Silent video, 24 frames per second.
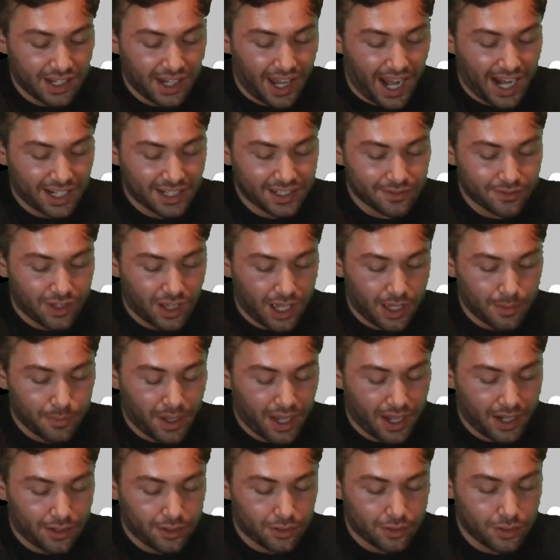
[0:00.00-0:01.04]
active
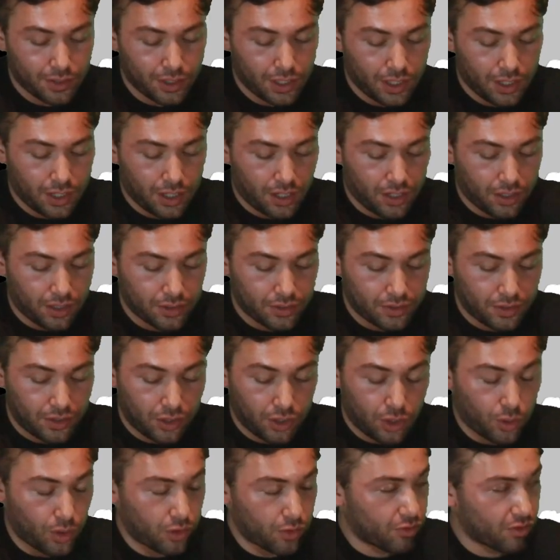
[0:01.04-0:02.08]
linebacker, a
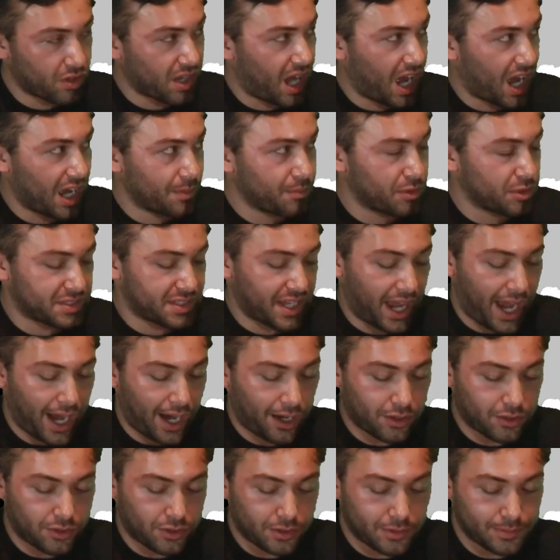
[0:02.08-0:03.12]
reliable
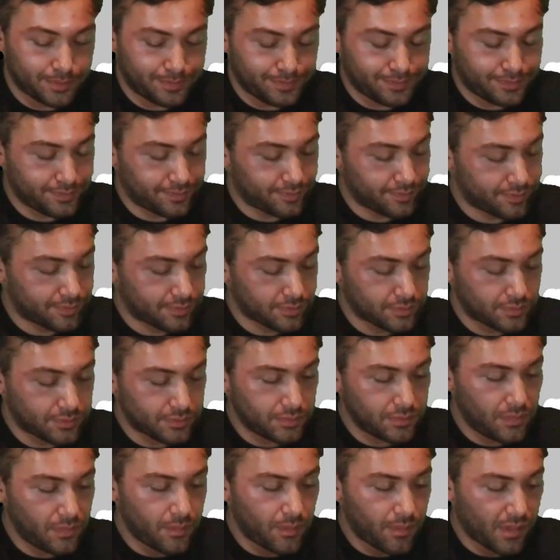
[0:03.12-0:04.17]
tackler.
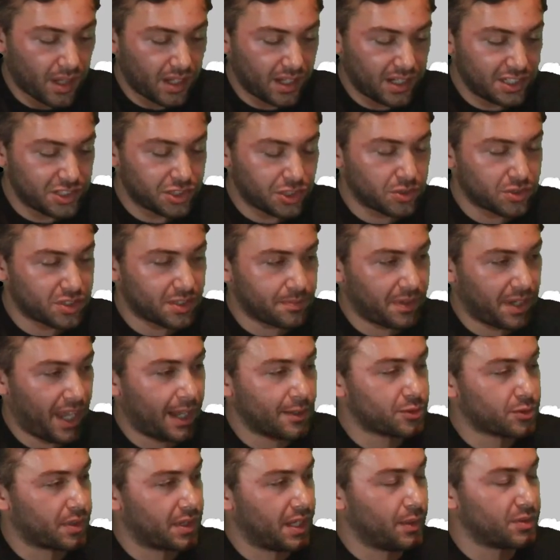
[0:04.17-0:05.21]
He showed some
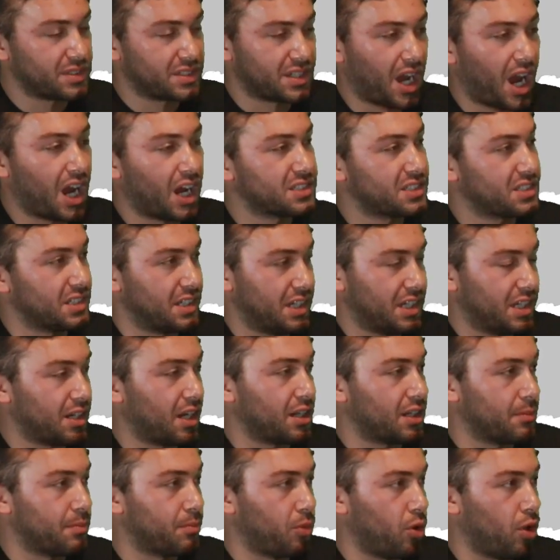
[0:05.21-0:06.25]
games where he was constantly in
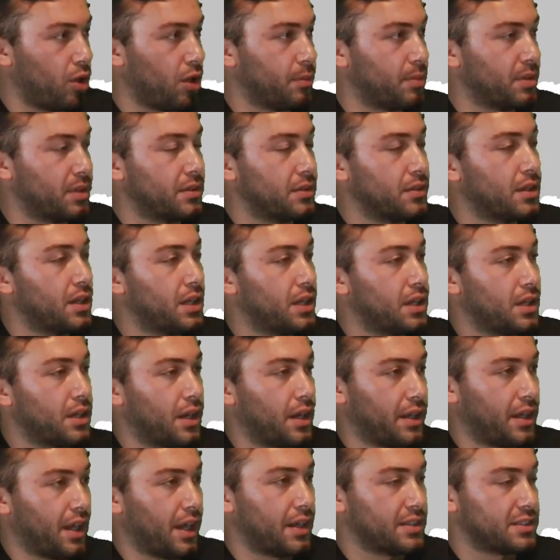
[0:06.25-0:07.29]
on the ball, but
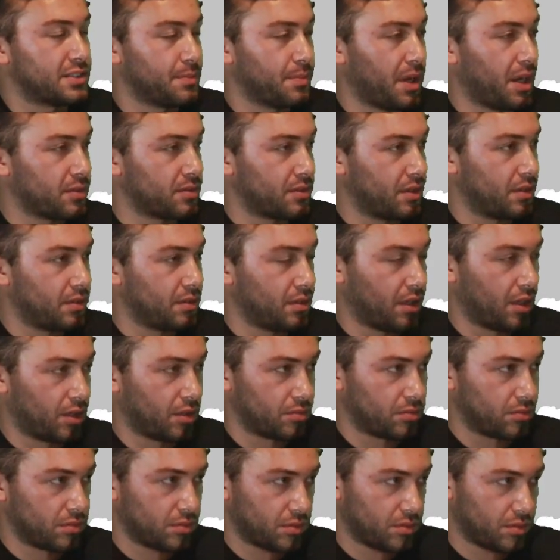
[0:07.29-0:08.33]
again, it's about,
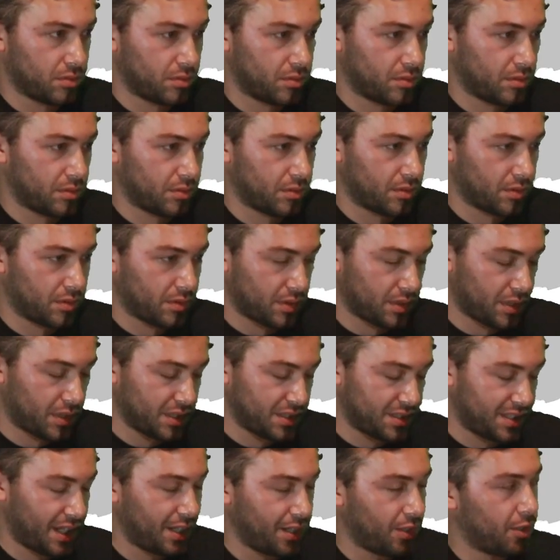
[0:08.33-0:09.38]

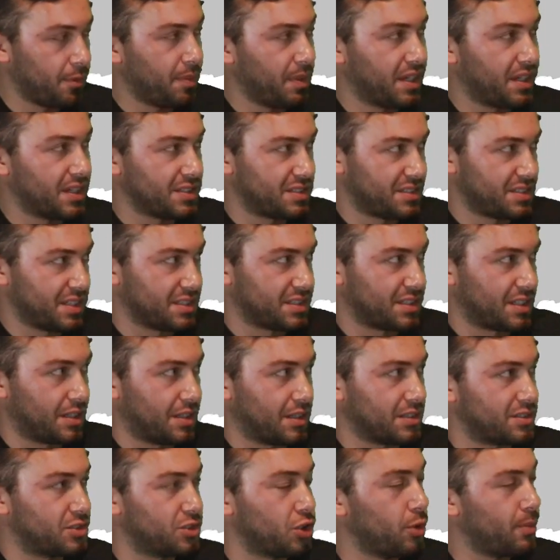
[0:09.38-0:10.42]
continue to be consistent
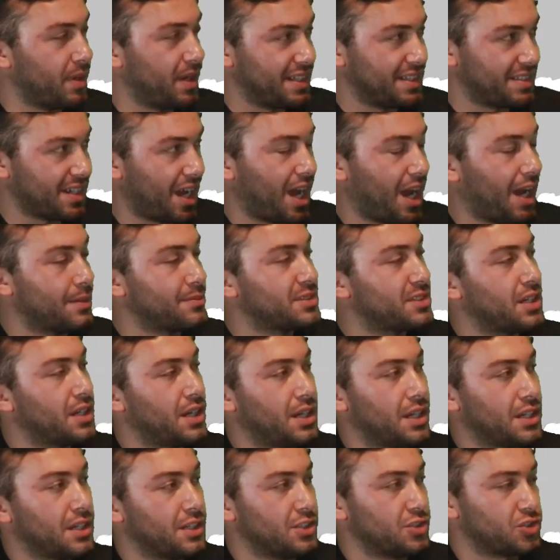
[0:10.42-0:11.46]
because too many times
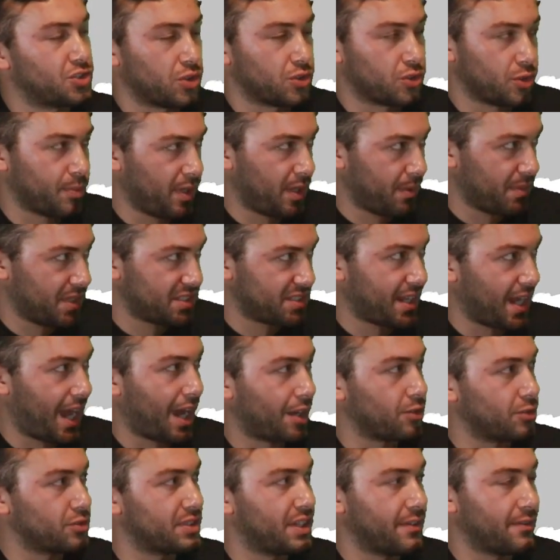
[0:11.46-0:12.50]
you saw too many missed
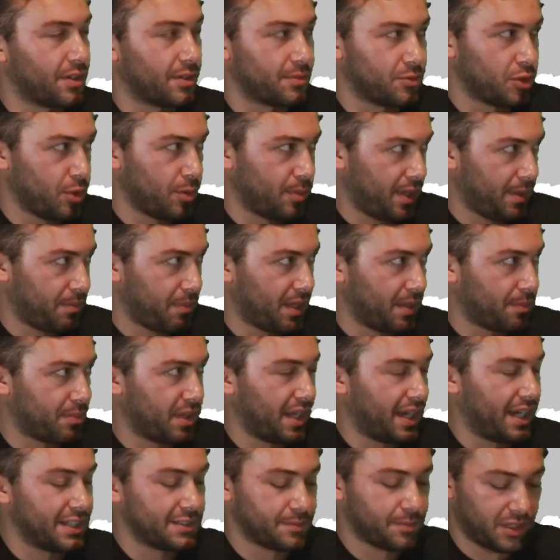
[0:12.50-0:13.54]
tackles, giving up too many big
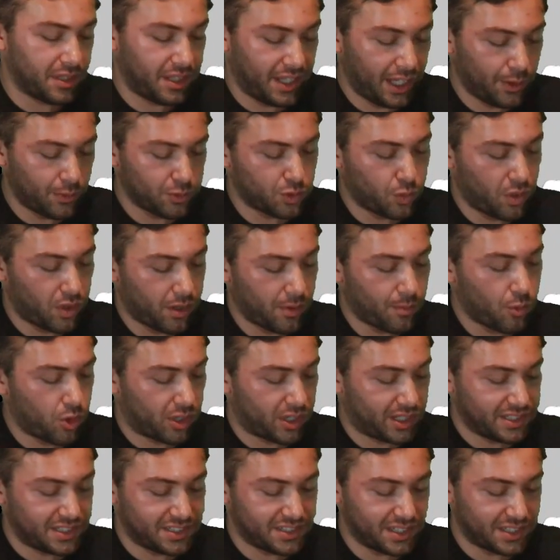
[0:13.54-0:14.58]
plays, but he was one of the more
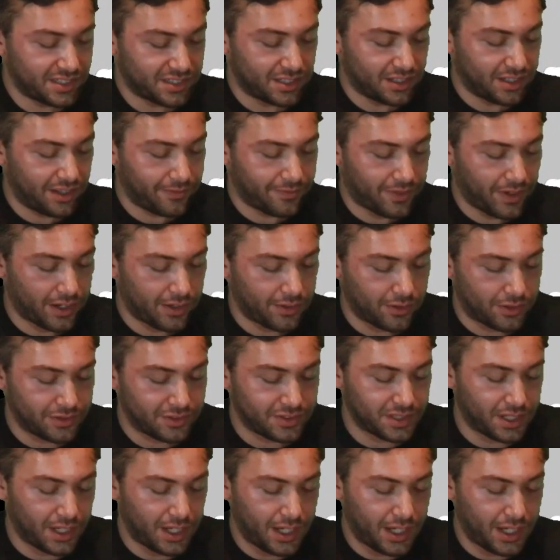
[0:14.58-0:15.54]
consistent defenders.